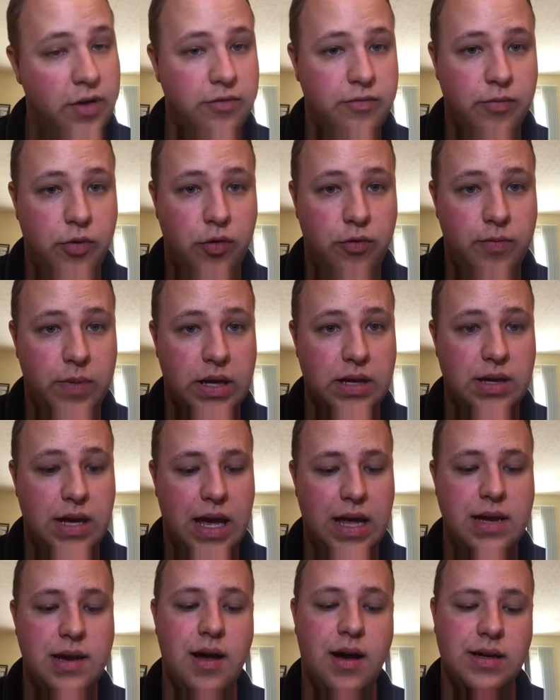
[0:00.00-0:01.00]
movement,
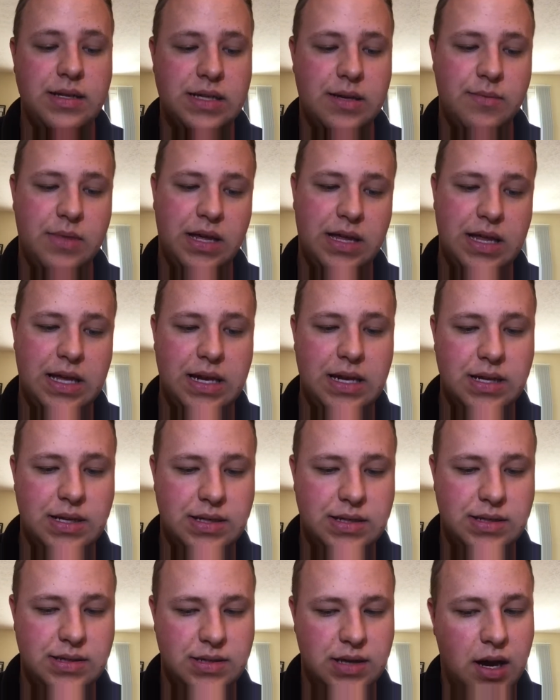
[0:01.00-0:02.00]
and not something that
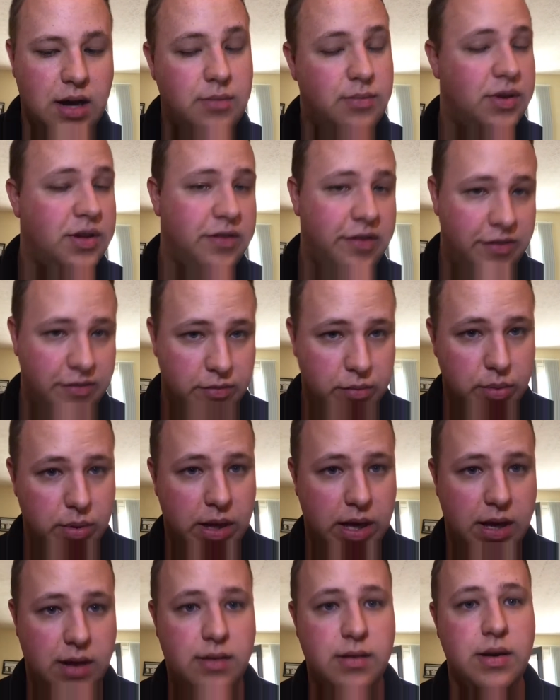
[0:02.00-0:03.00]
is
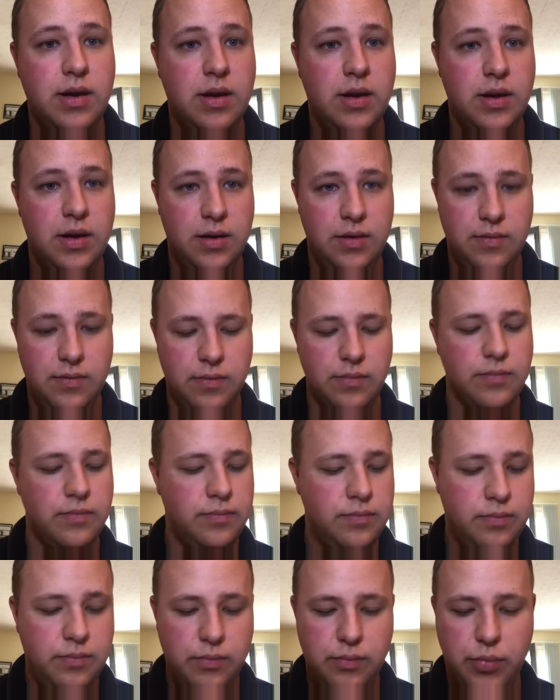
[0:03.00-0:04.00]
unbelievably
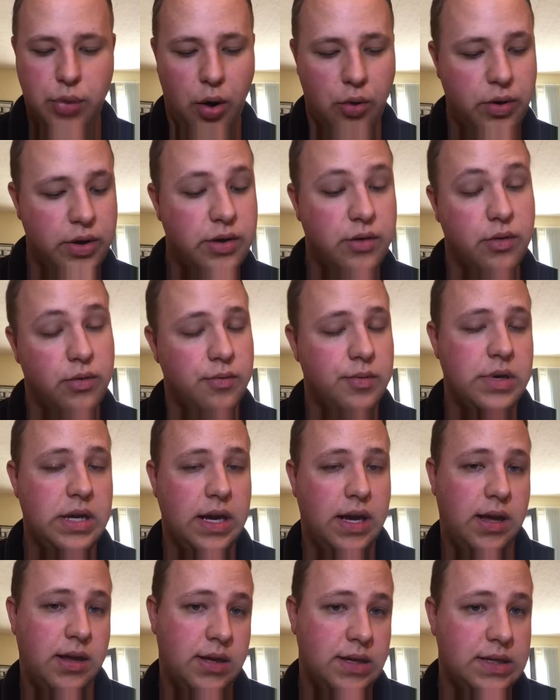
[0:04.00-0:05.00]
broken or
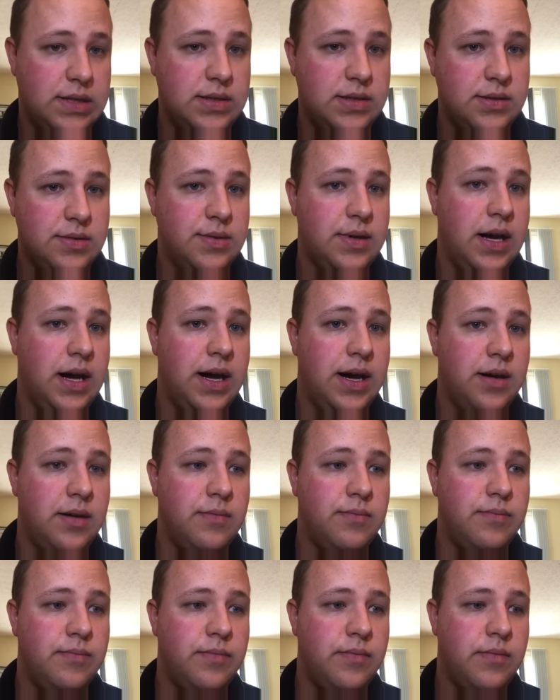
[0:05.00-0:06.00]
ridiculous.
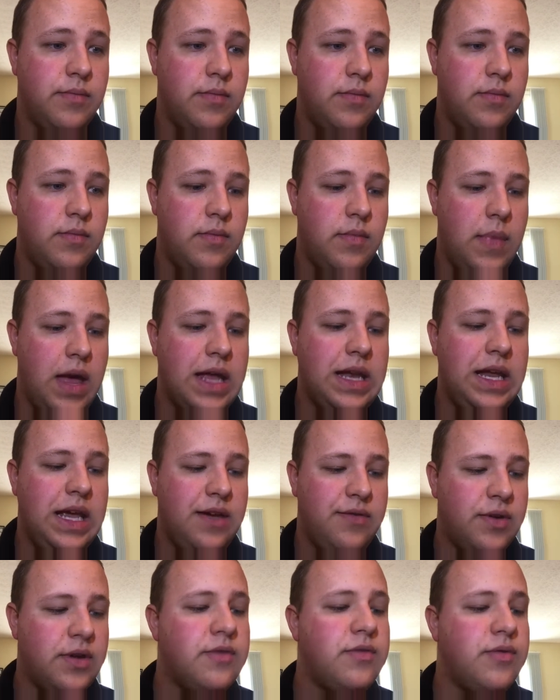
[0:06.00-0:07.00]
And
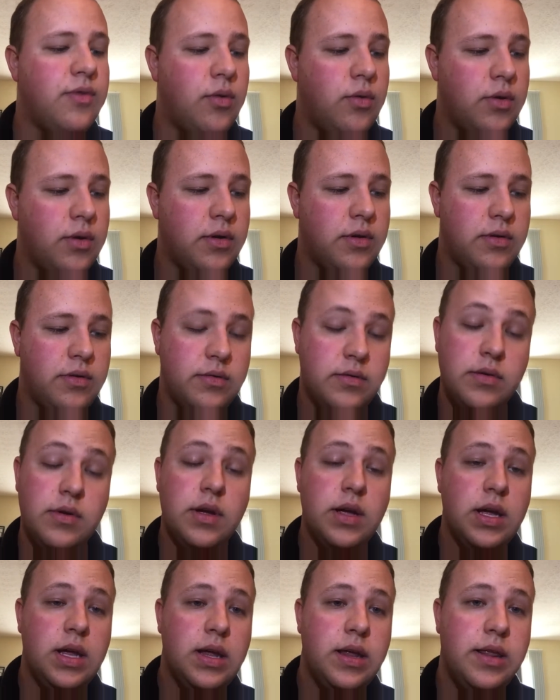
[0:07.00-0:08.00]
even for
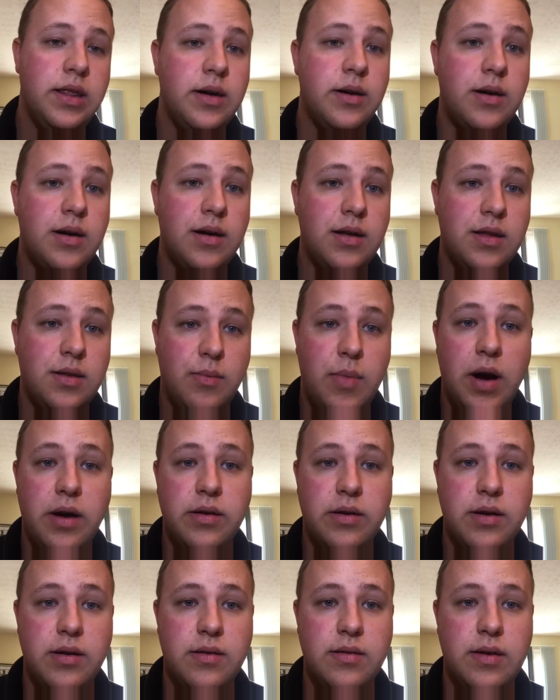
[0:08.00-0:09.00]
the
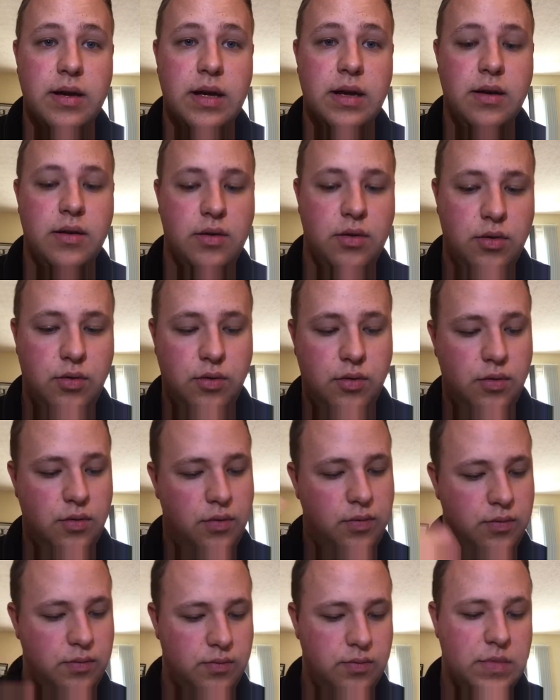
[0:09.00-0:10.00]
monk,
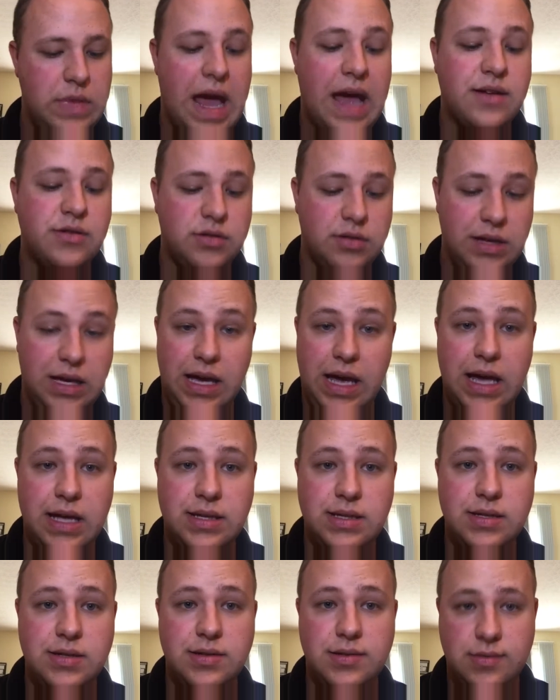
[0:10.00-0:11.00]
who naturally
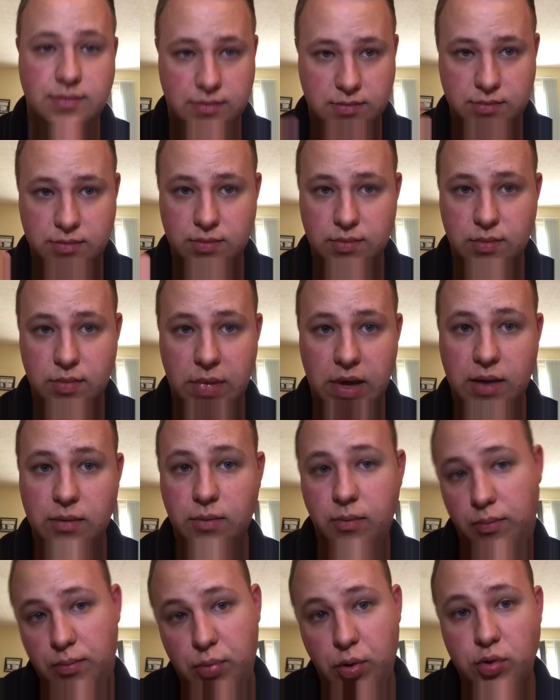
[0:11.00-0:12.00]
gets
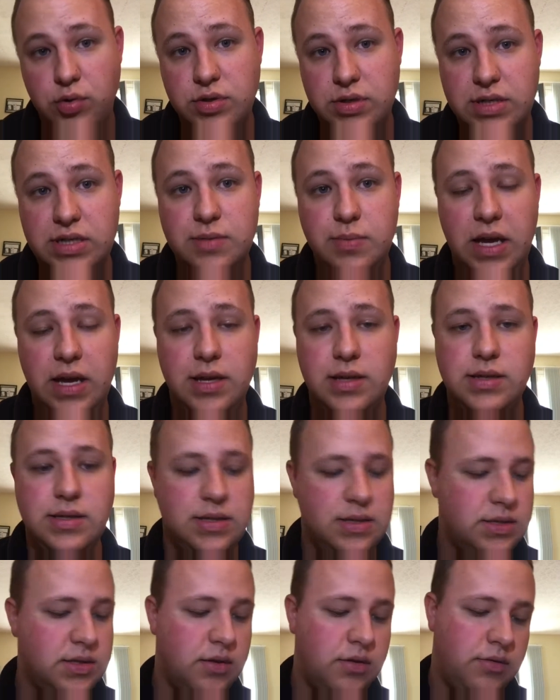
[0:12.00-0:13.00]
boost speeds.
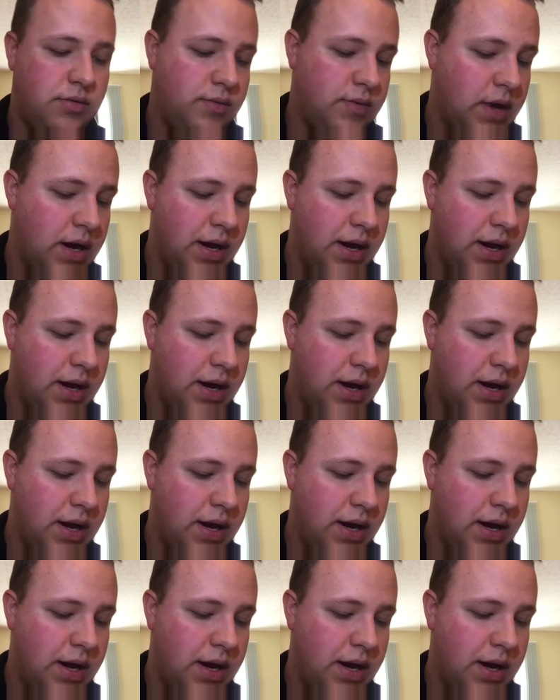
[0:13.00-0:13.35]
So